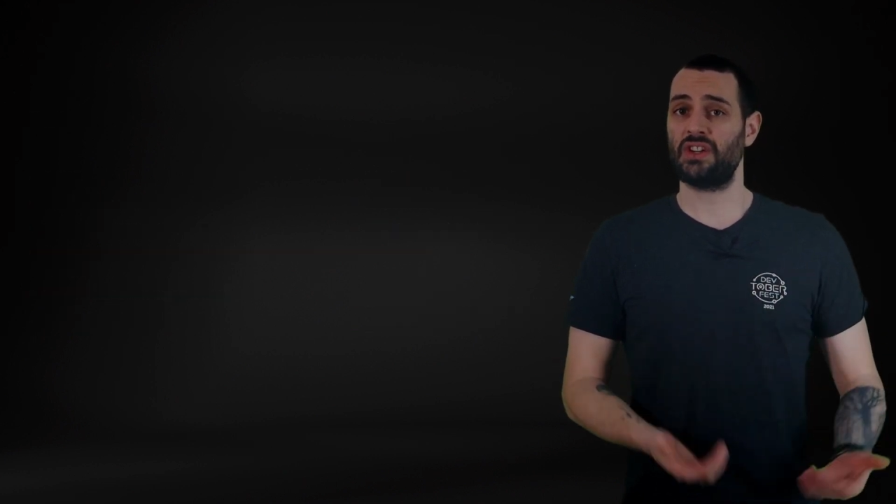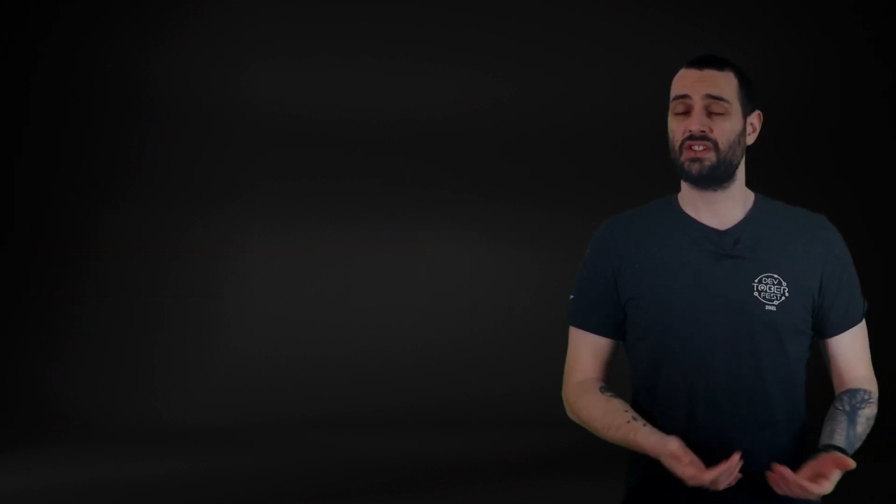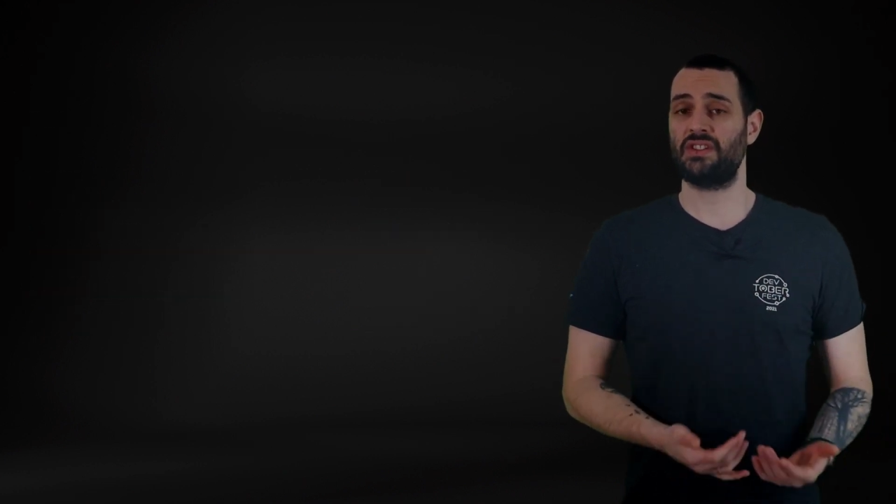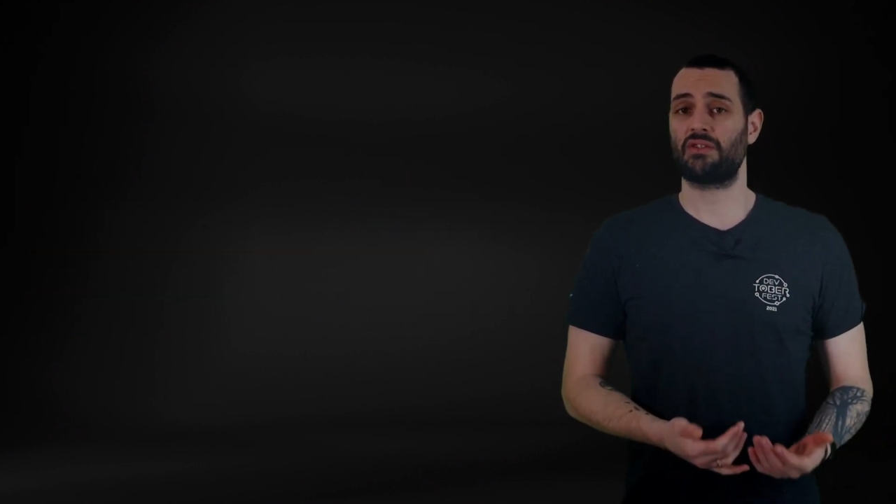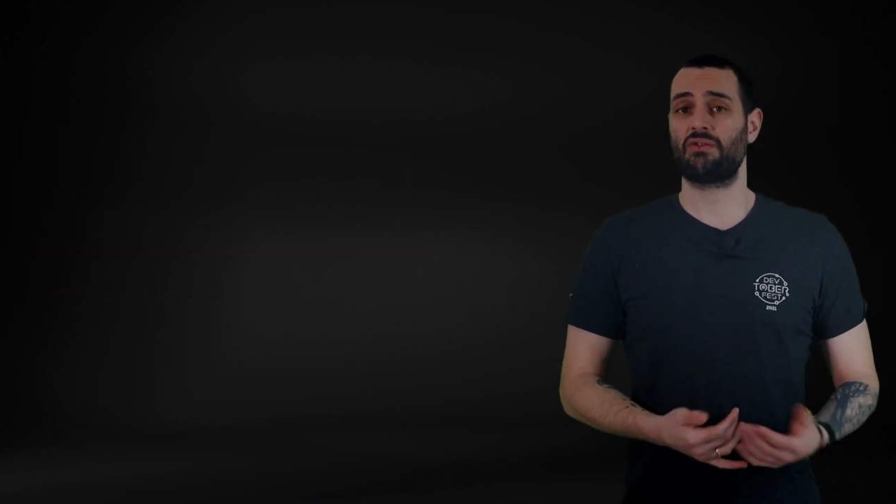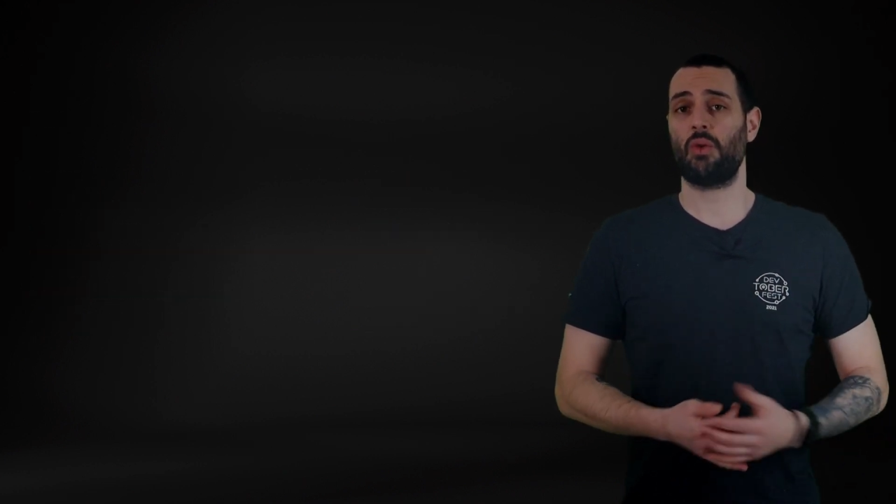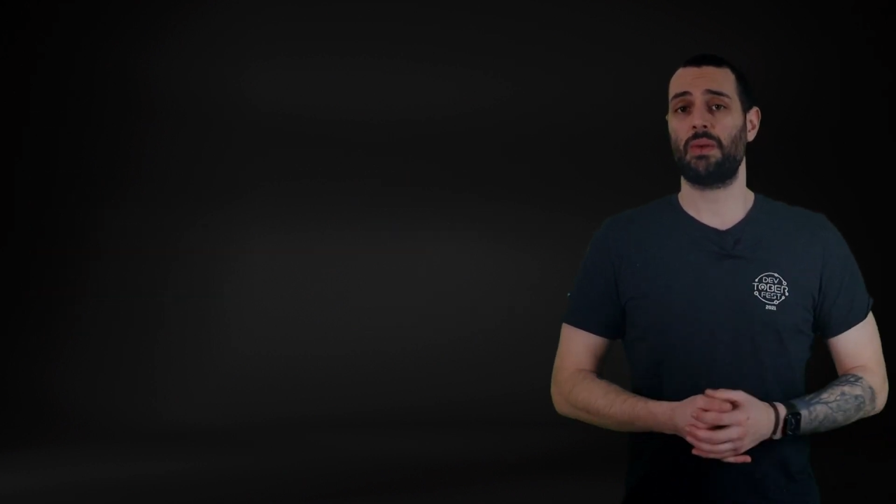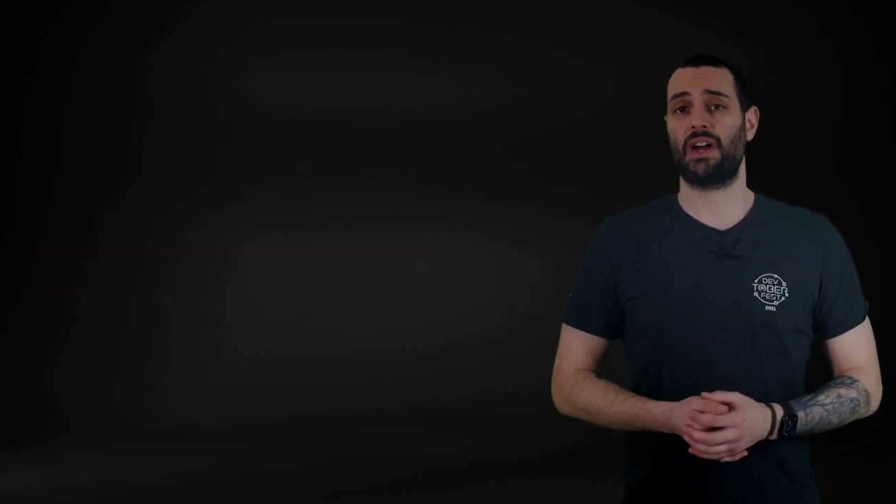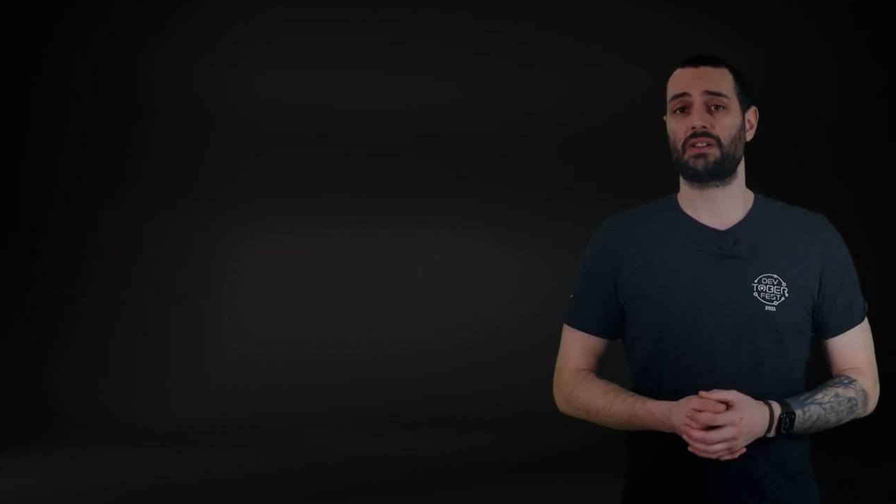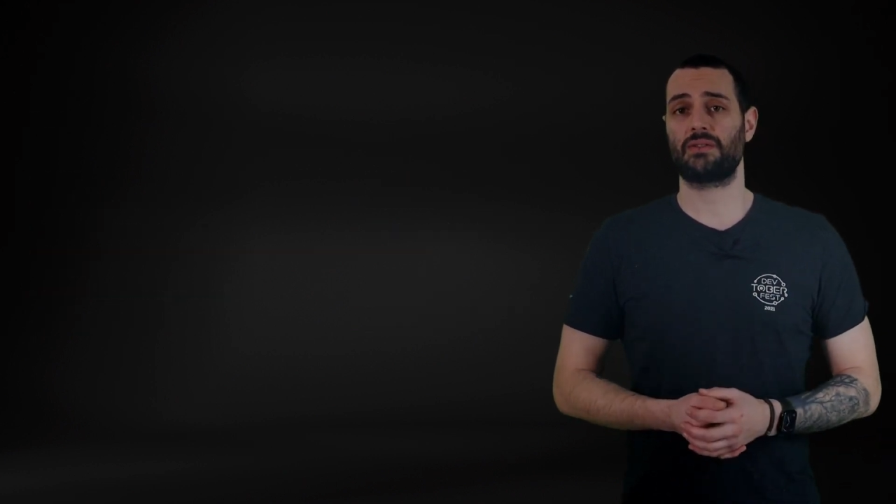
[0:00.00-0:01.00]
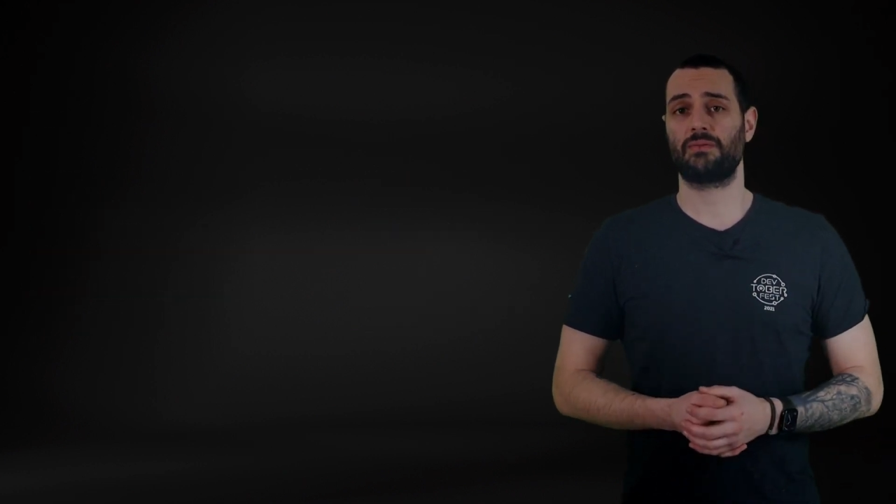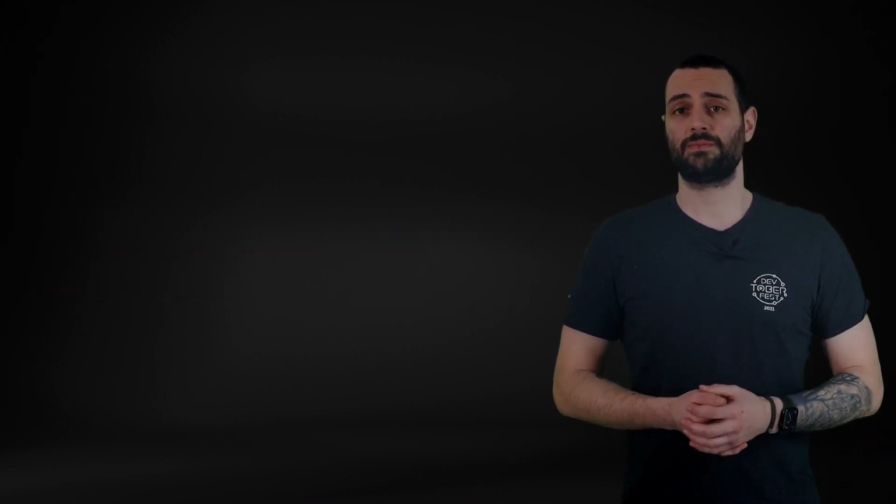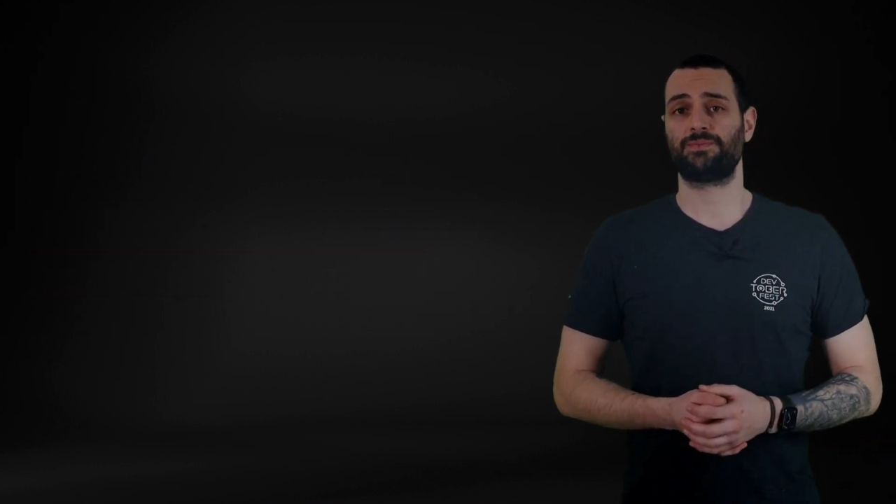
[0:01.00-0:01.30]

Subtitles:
easier rollbacks.